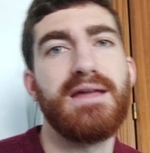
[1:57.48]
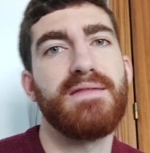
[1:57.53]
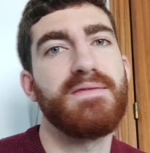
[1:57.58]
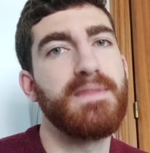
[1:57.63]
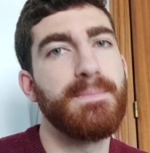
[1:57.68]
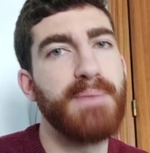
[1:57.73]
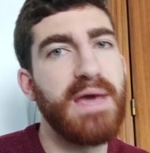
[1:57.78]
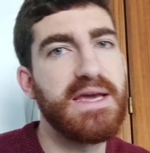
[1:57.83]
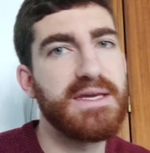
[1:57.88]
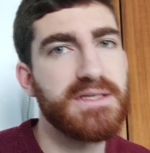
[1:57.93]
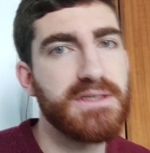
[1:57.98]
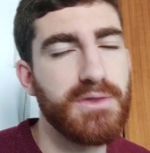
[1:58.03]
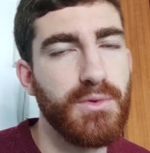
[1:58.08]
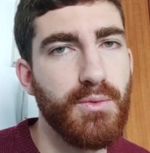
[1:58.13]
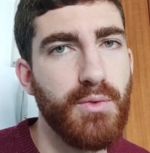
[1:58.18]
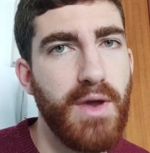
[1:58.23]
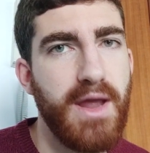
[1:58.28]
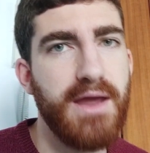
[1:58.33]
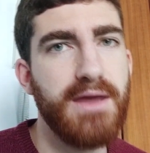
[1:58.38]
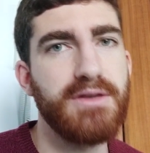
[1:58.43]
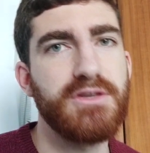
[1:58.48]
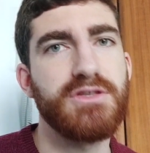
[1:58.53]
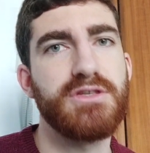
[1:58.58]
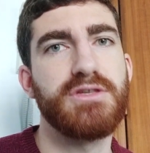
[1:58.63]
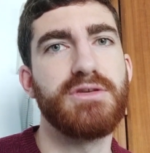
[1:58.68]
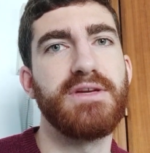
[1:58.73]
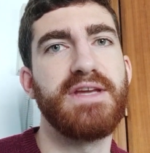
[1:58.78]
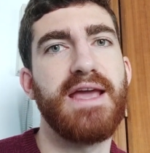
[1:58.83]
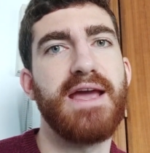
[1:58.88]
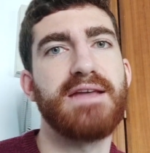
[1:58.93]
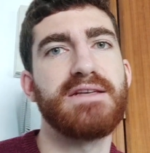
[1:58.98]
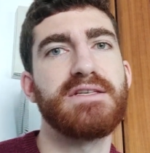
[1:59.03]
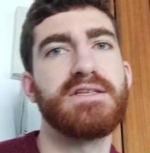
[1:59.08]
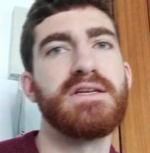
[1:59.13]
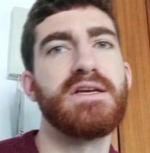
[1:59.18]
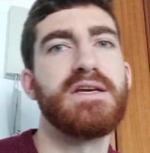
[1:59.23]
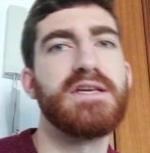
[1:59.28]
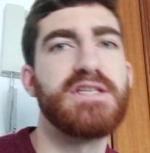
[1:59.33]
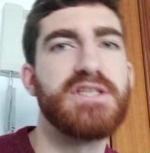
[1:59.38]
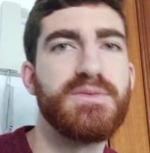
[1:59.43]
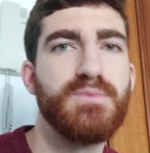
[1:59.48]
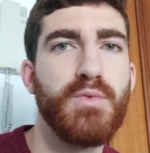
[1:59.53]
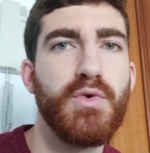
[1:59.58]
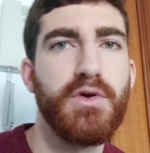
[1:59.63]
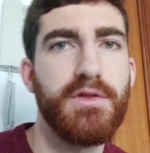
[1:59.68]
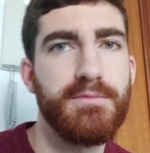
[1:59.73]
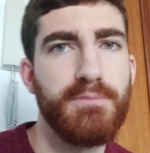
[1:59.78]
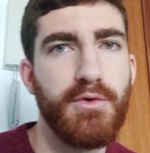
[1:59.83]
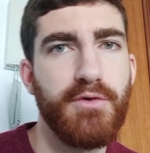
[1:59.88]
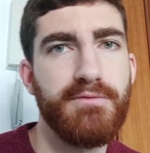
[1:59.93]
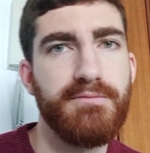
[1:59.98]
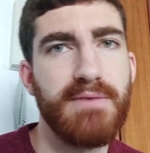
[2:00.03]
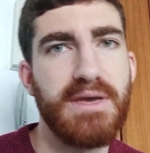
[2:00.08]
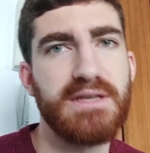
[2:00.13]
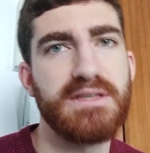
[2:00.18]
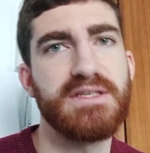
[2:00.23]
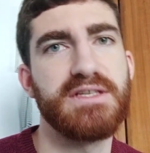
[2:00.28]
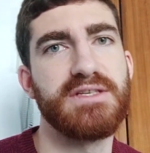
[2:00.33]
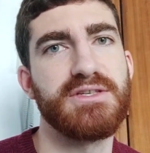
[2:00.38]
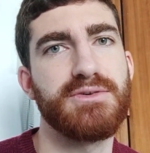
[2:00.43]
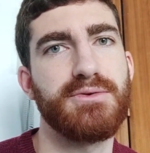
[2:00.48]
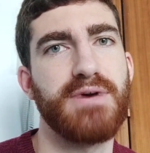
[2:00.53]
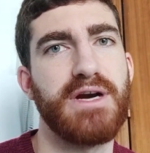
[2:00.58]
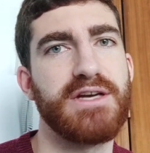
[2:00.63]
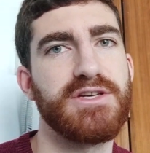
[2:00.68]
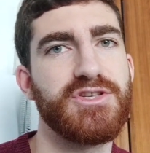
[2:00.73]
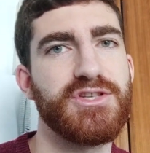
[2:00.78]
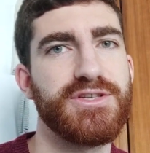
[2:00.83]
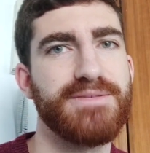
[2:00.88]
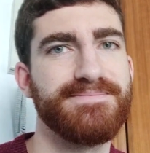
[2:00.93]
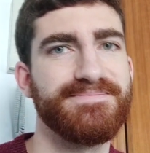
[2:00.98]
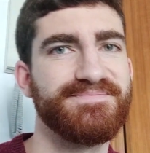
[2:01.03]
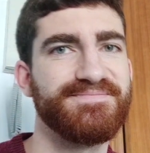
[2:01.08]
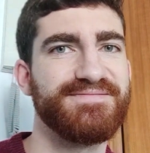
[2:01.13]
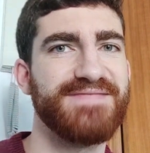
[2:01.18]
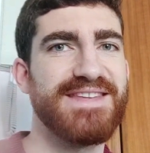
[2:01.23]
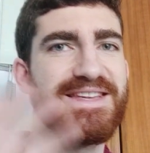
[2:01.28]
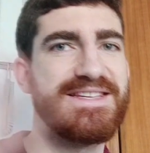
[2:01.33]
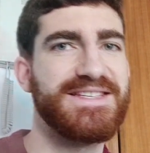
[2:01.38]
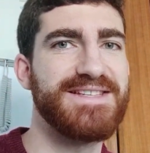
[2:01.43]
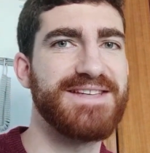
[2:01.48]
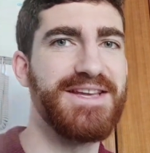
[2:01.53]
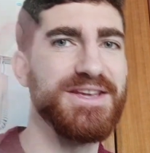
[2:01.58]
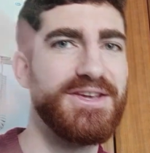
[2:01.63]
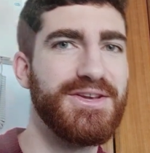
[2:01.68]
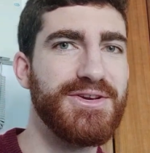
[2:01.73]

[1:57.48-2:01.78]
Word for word: the best way to get smooth movements in Scratch. See